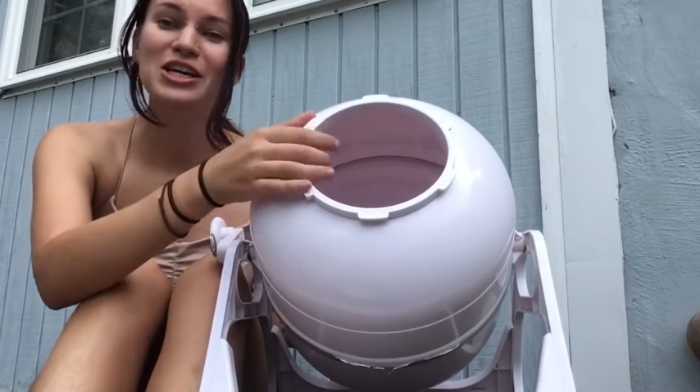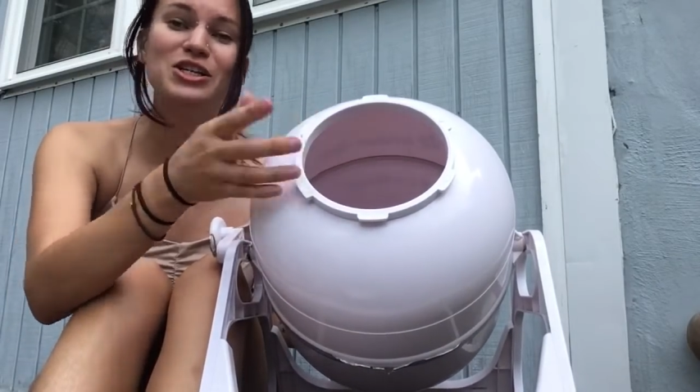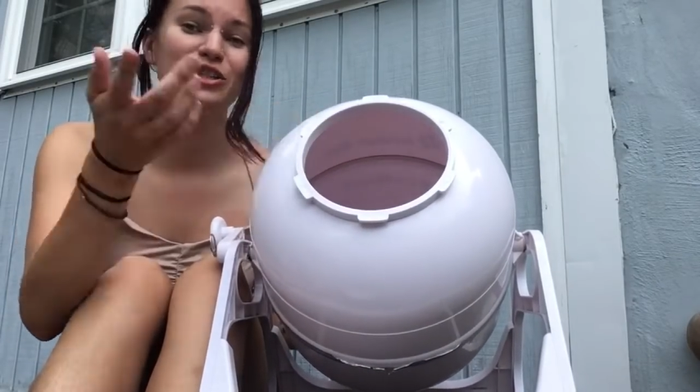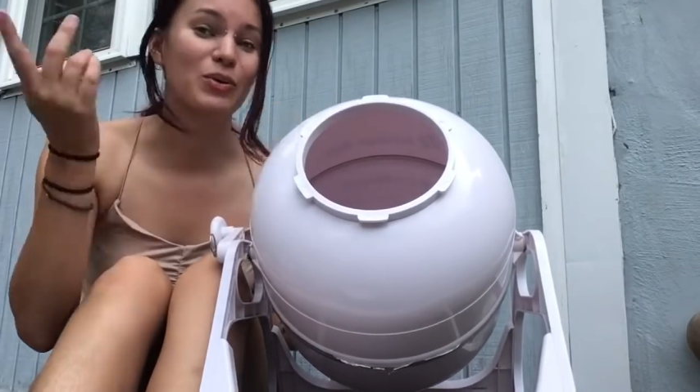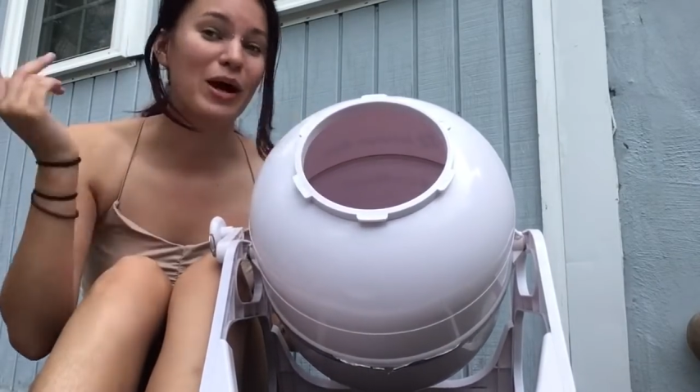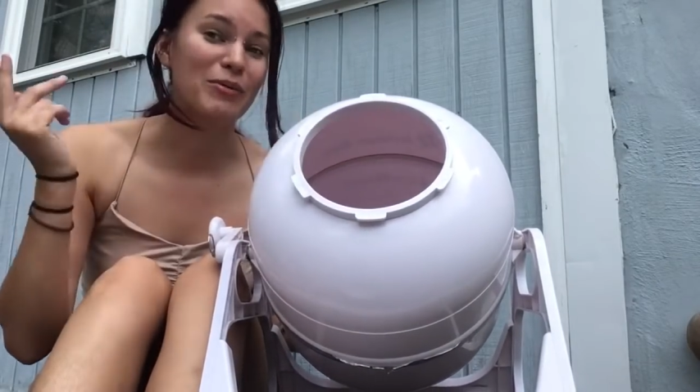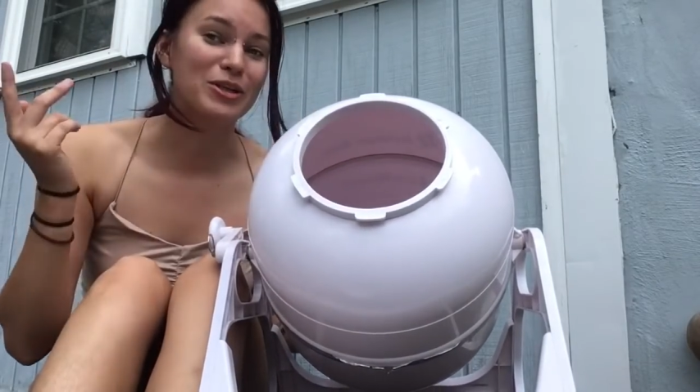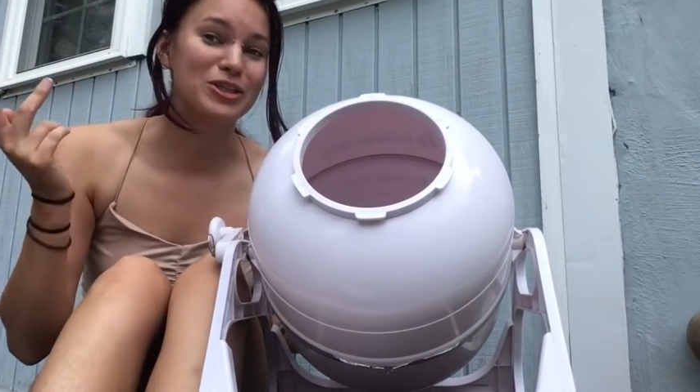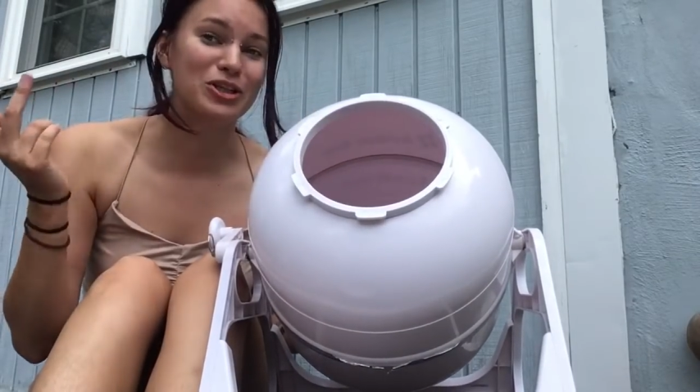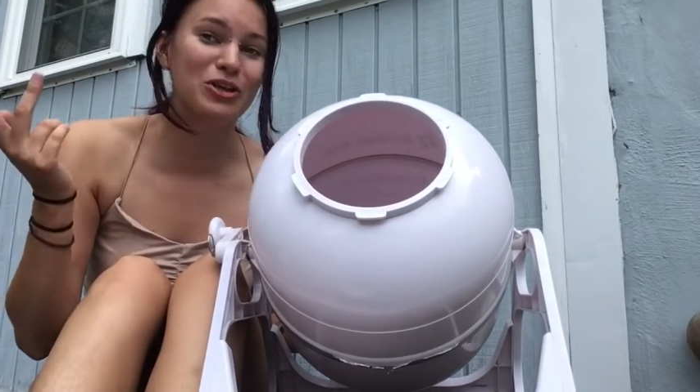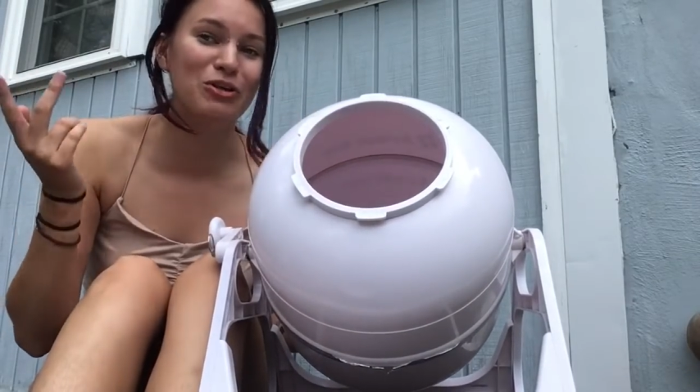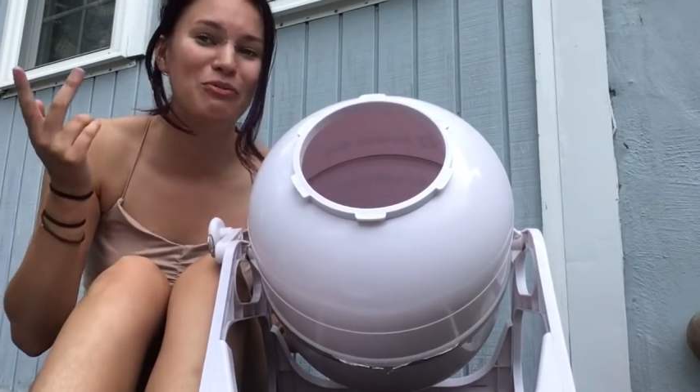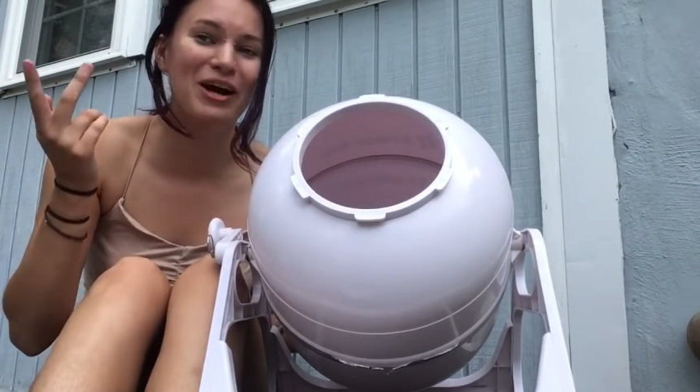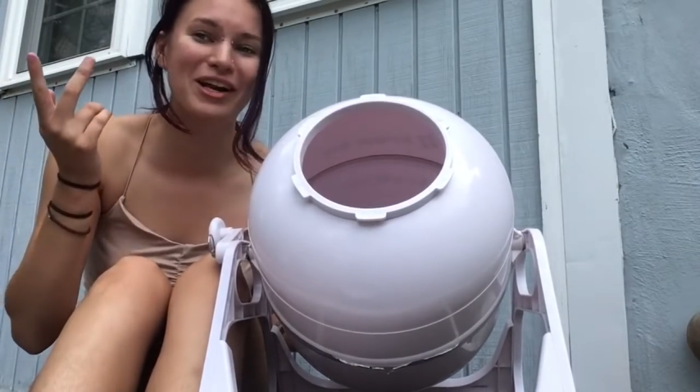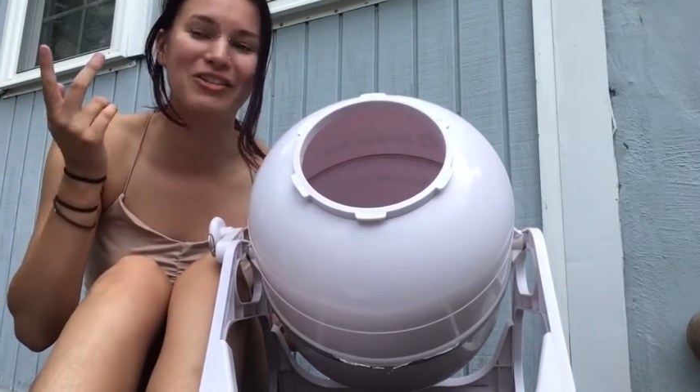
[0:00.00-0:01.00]
so I would do
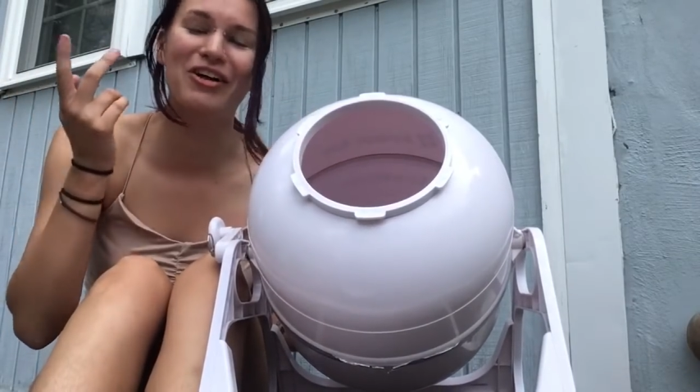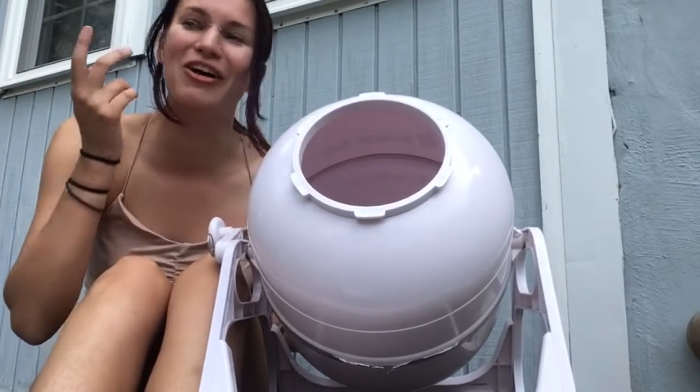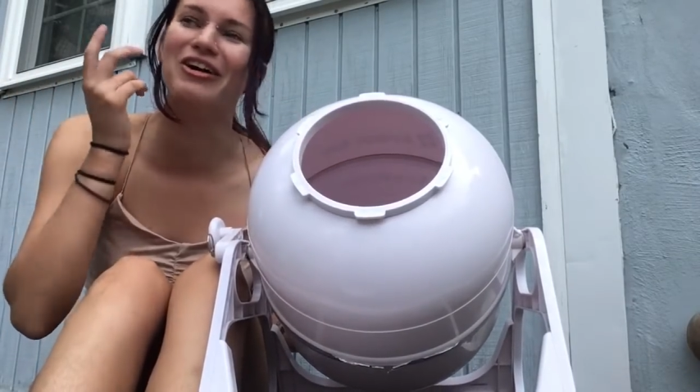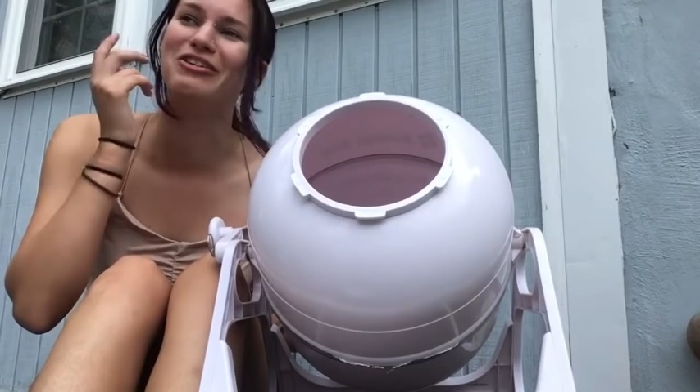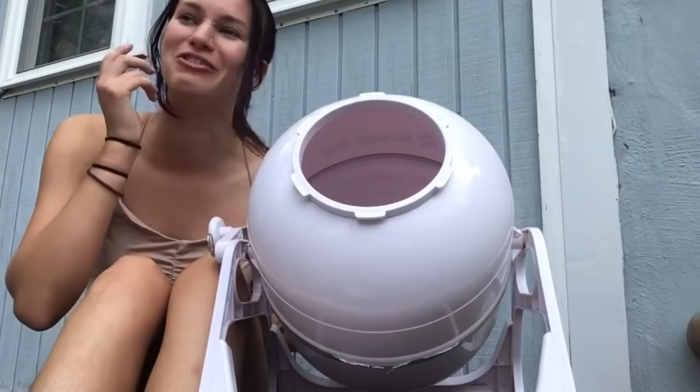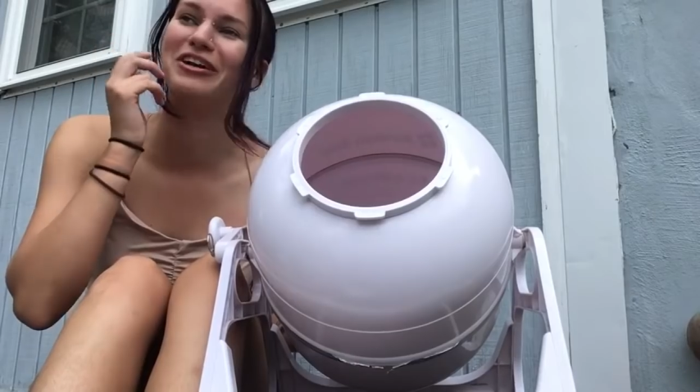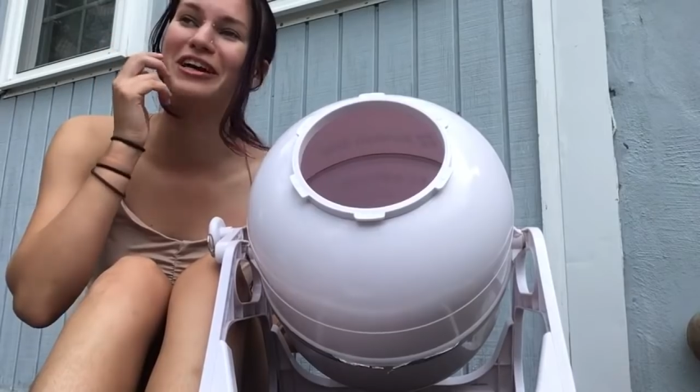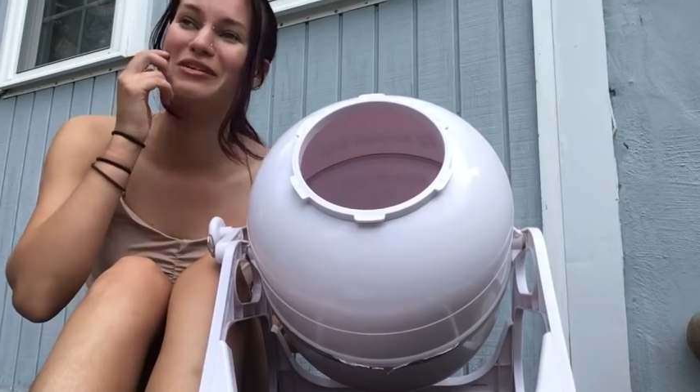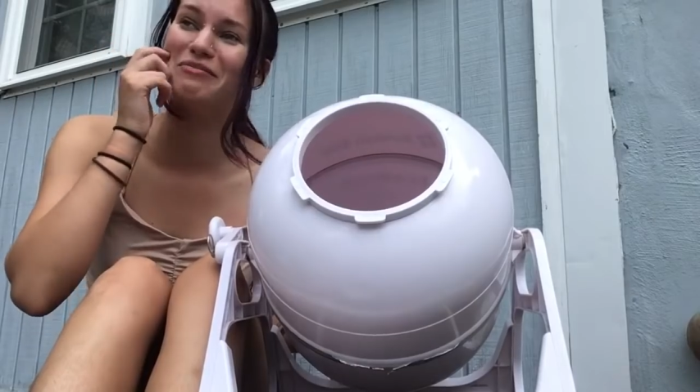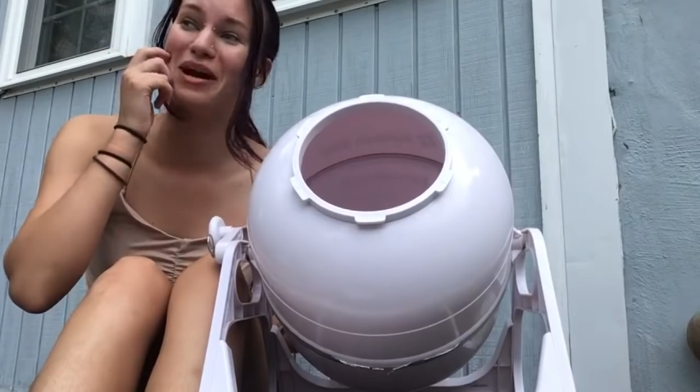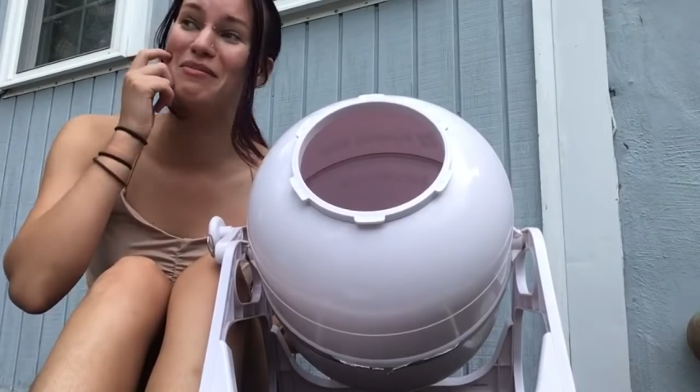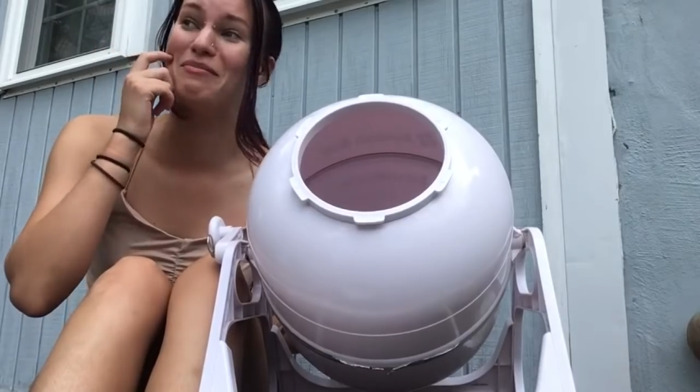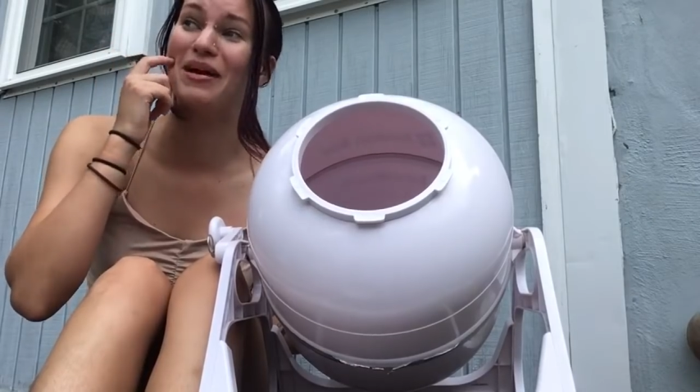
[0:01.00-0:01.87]
my laundry in my